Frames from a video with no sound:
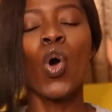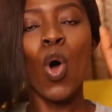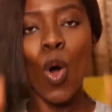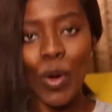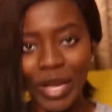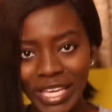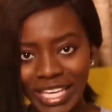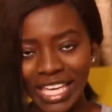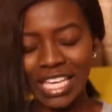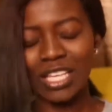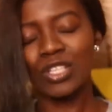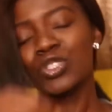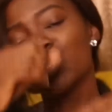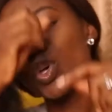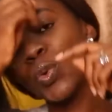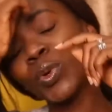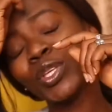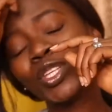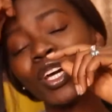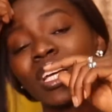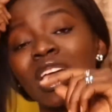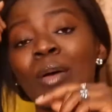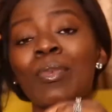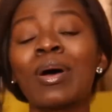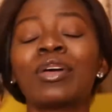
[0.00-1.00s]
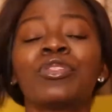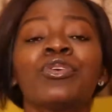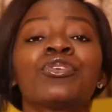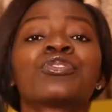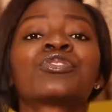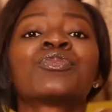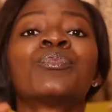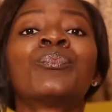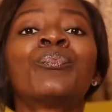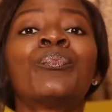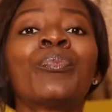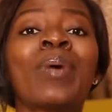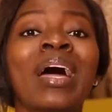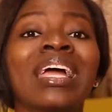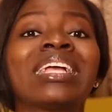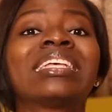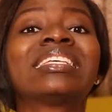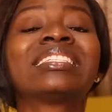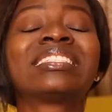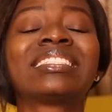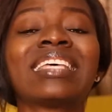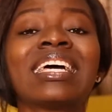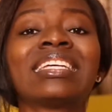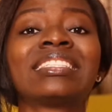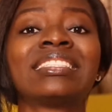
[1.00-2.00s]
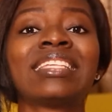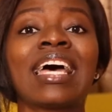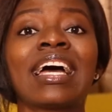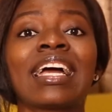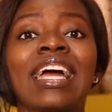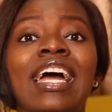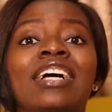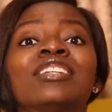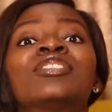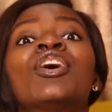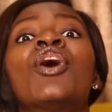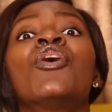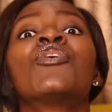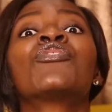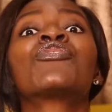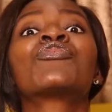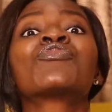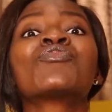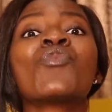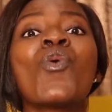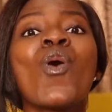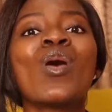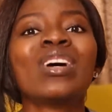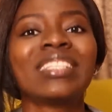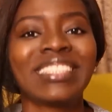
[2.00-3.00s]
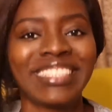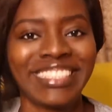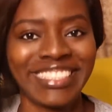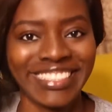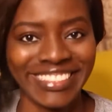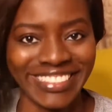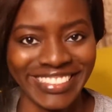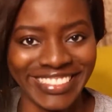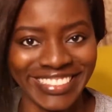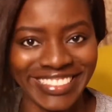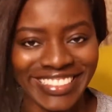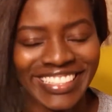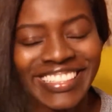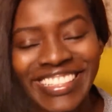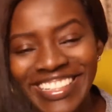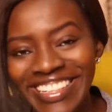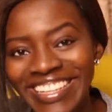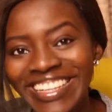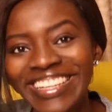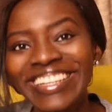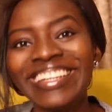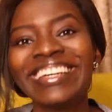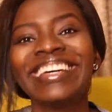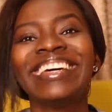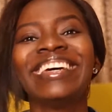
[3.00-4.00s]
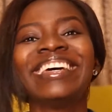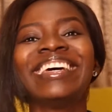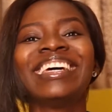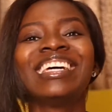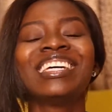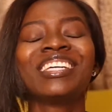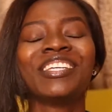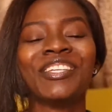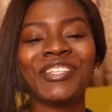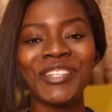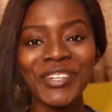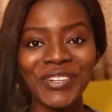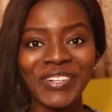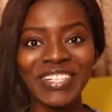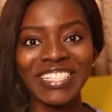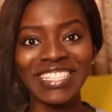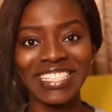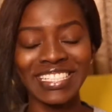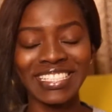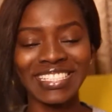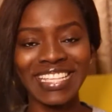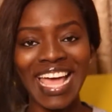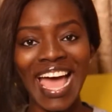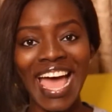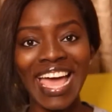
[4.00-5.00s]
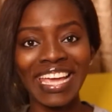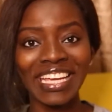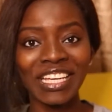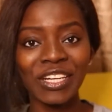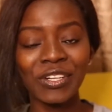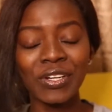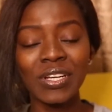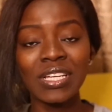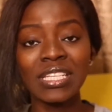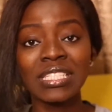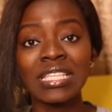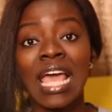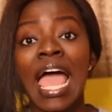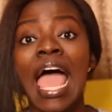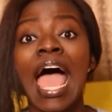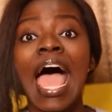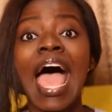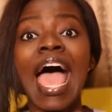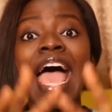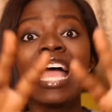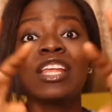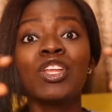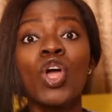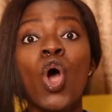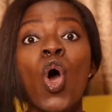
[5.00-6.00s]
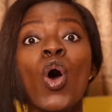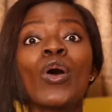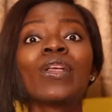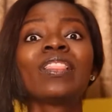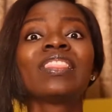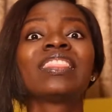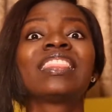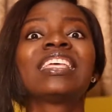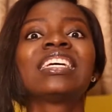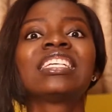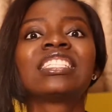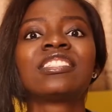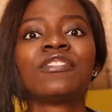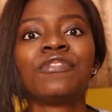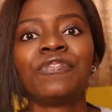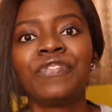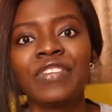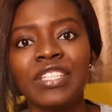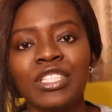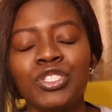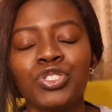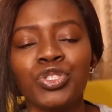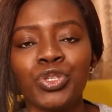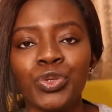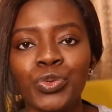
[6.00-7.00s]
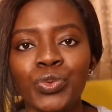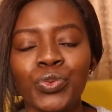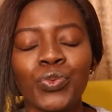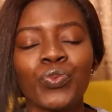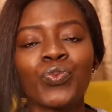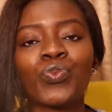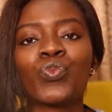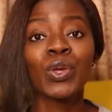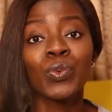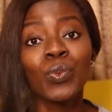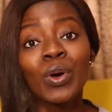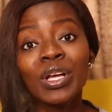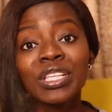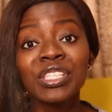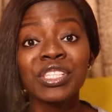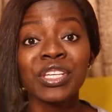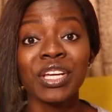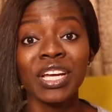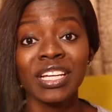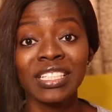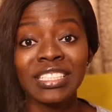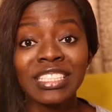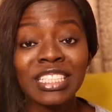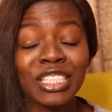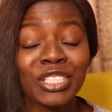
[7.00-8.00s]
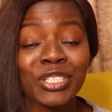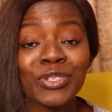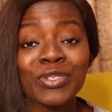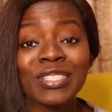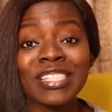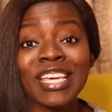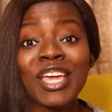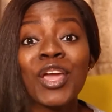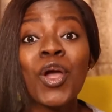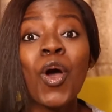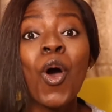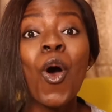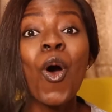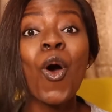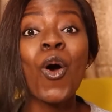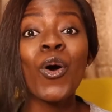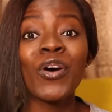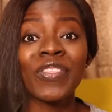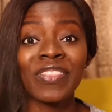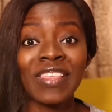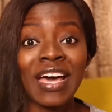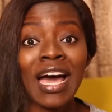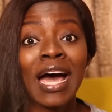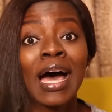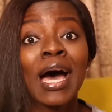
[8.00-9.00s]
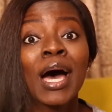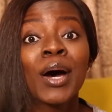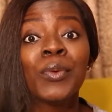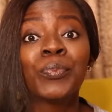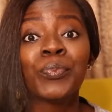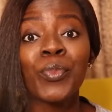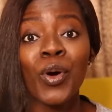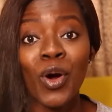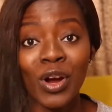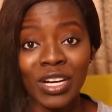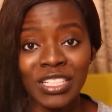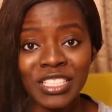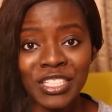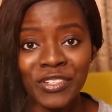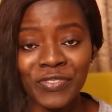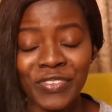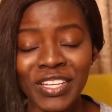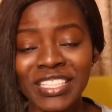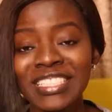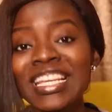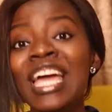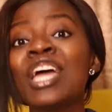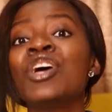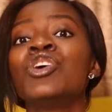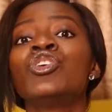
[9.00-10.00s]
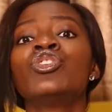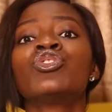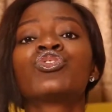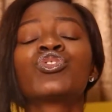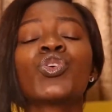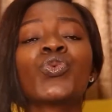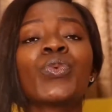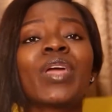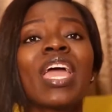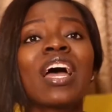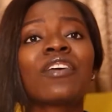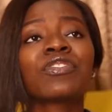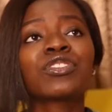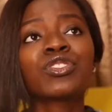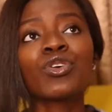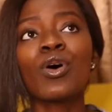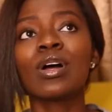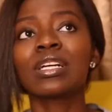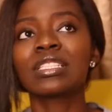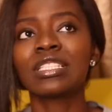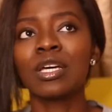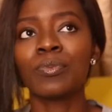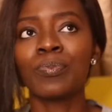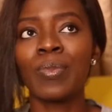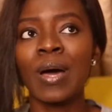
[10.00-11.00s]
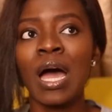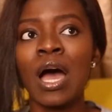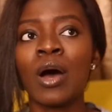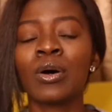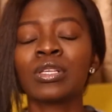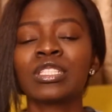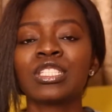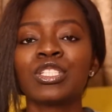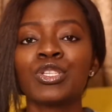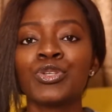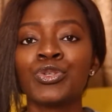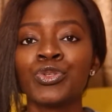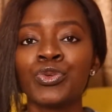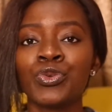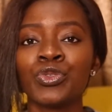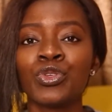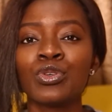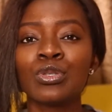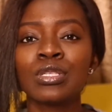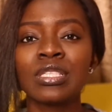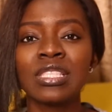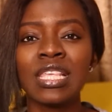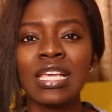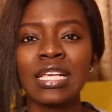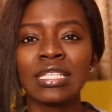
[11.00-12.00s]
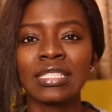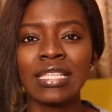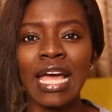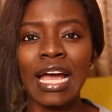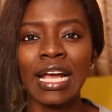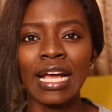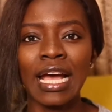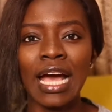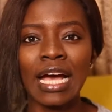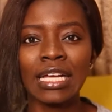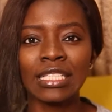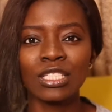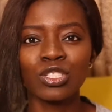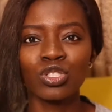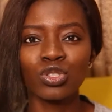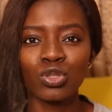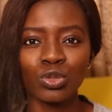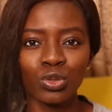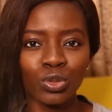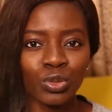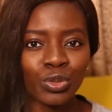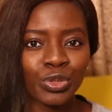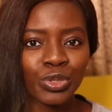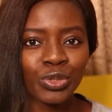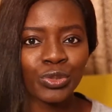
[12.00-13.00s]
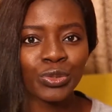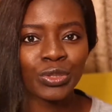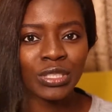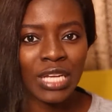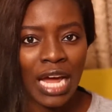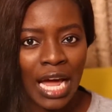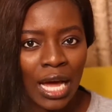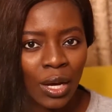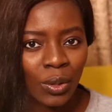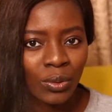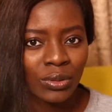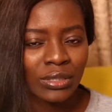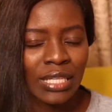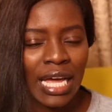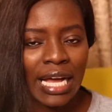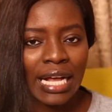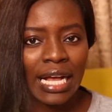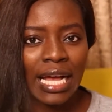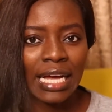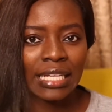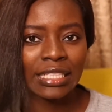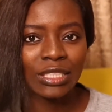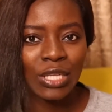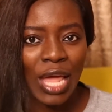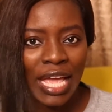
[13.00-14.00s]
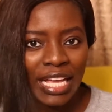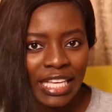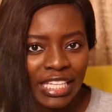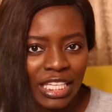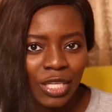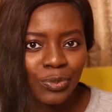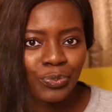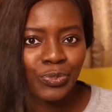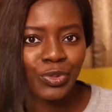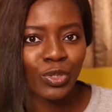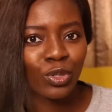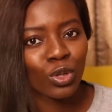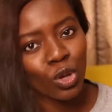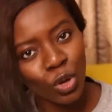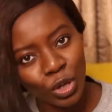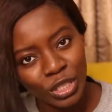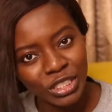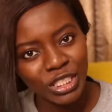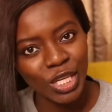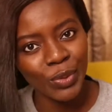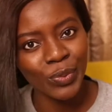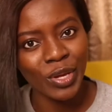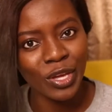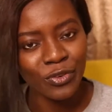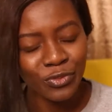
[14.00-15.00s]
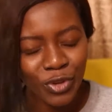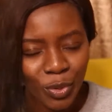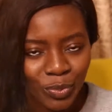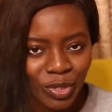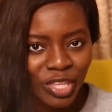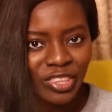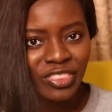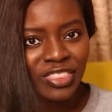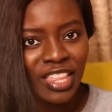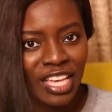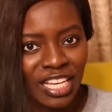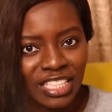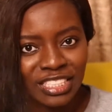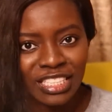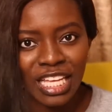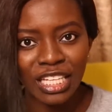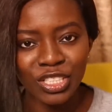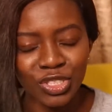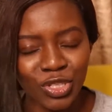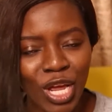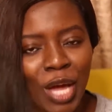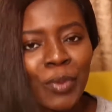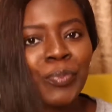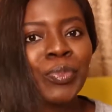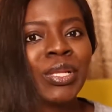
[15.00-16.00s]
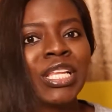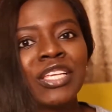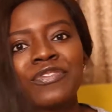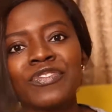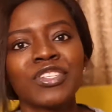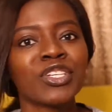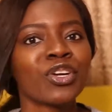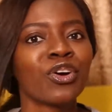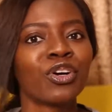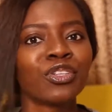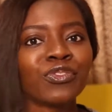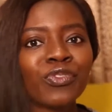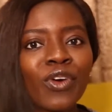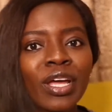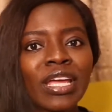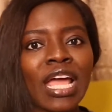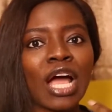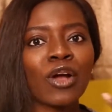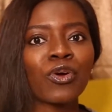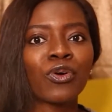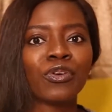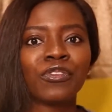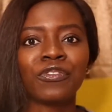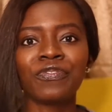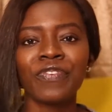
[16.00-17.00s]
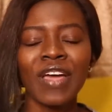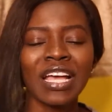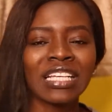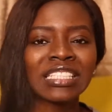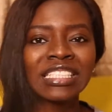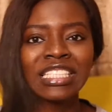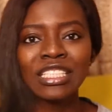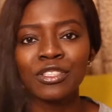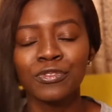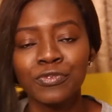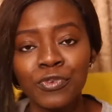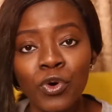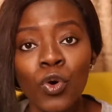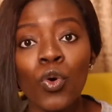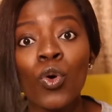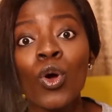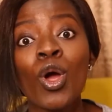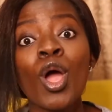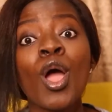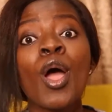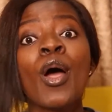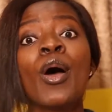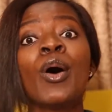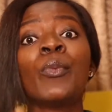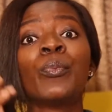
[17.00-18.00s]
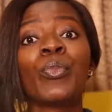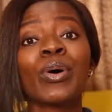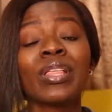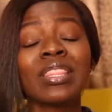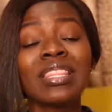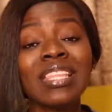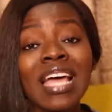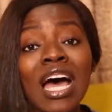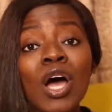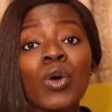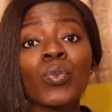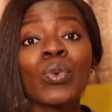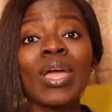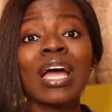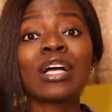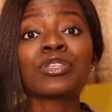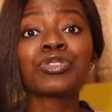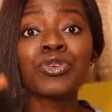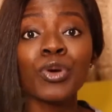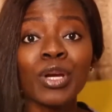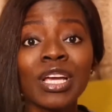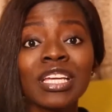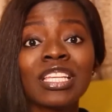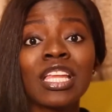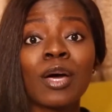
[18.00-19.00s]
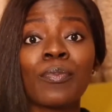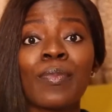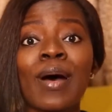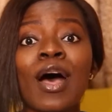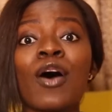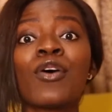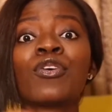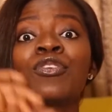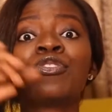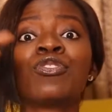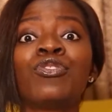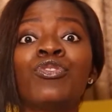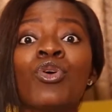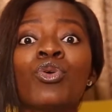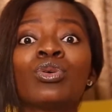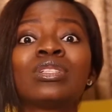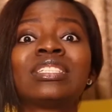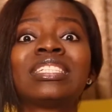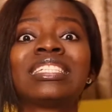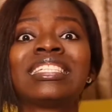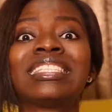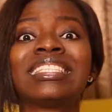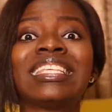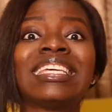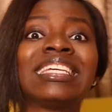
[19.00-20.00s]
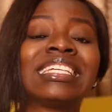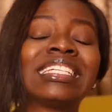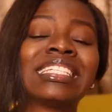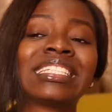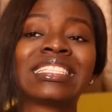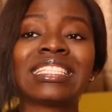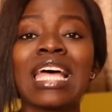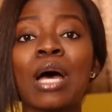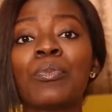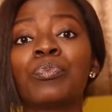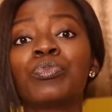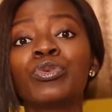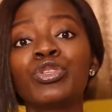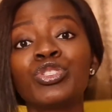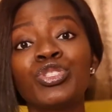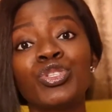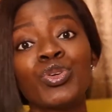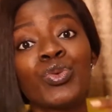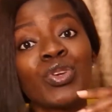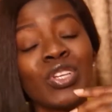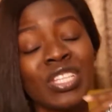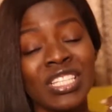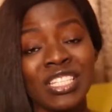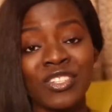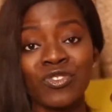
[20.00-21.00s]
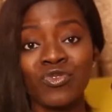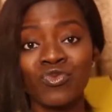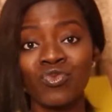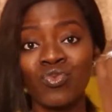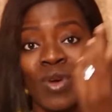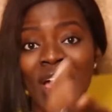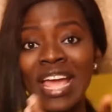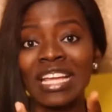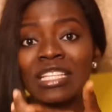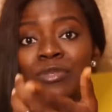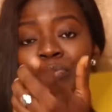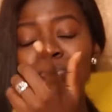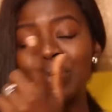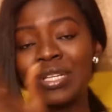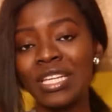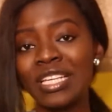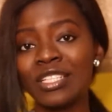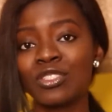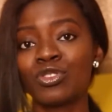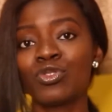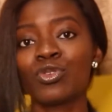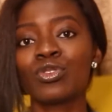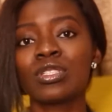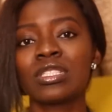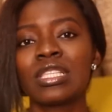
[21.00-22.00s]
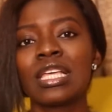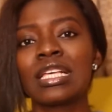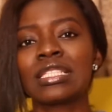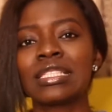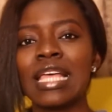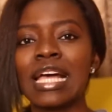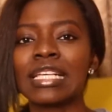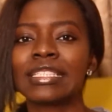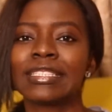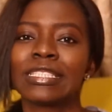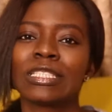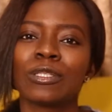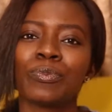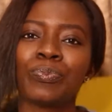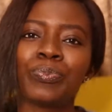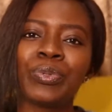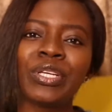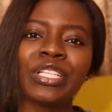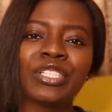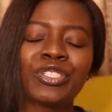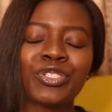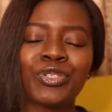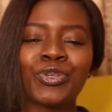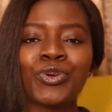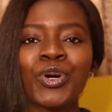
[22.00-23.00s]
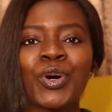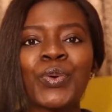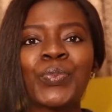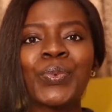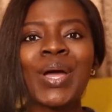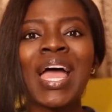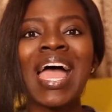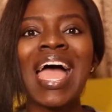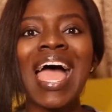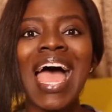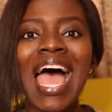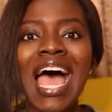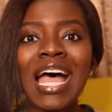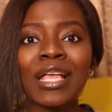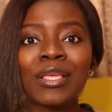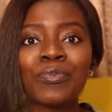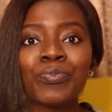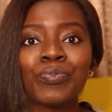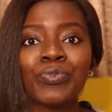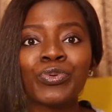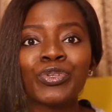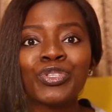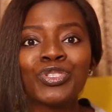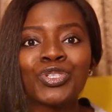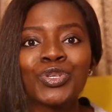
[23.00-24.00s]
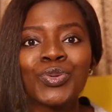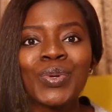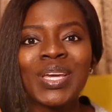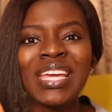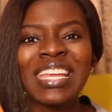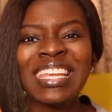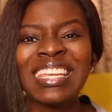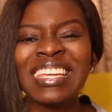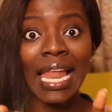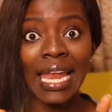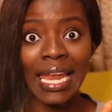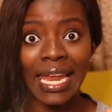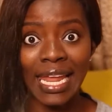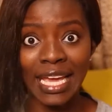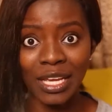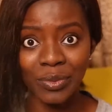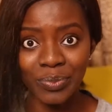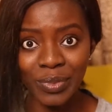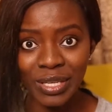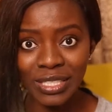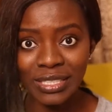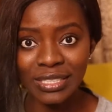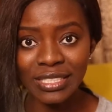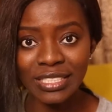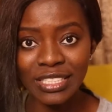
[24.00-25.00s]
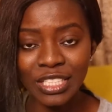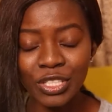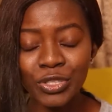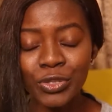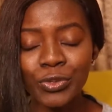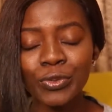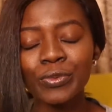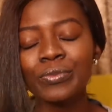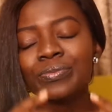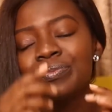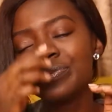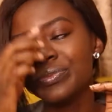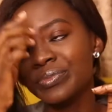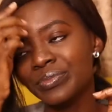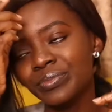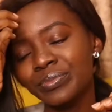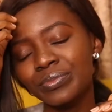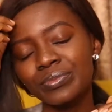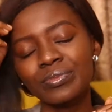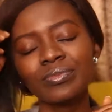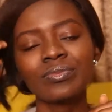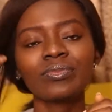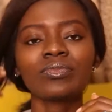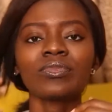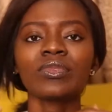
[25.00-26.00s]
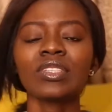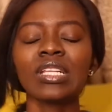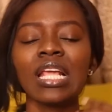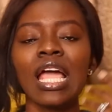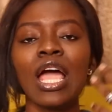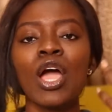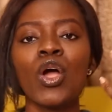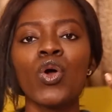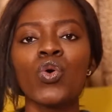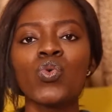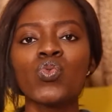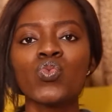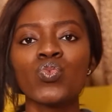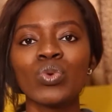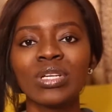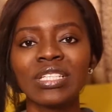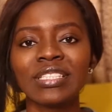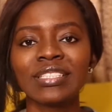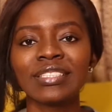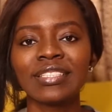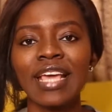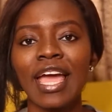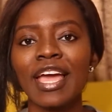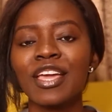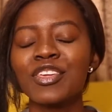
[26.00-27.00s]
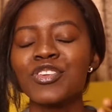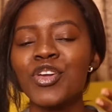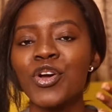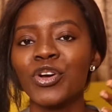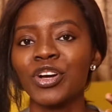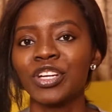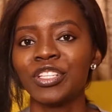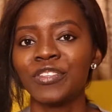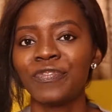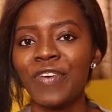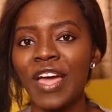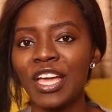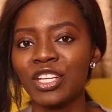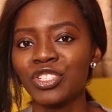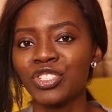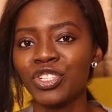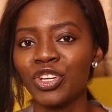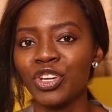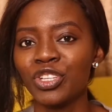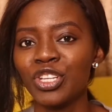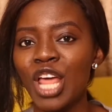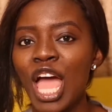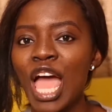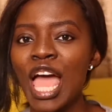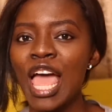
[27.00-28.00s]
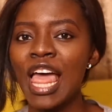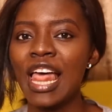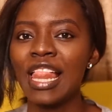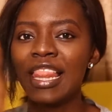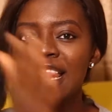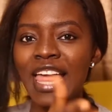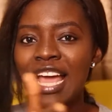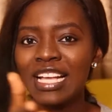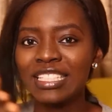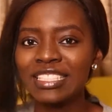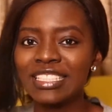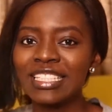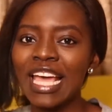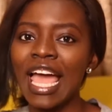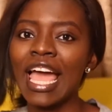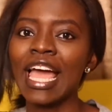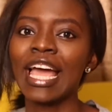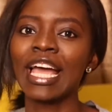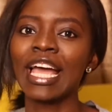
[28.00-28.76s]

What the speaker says: Okay, so we talked about those mindsets that can thwart your desires. And on this video, we want to continue the other part of it. So we have talked about, you know, those things that can slow you down, that can keep you locked away from the things that you are believing God for and you are confessing for. But now we are talking about those things that put you in the right place, those things that speed you up and put you in alignment, you know, with your confession. Let's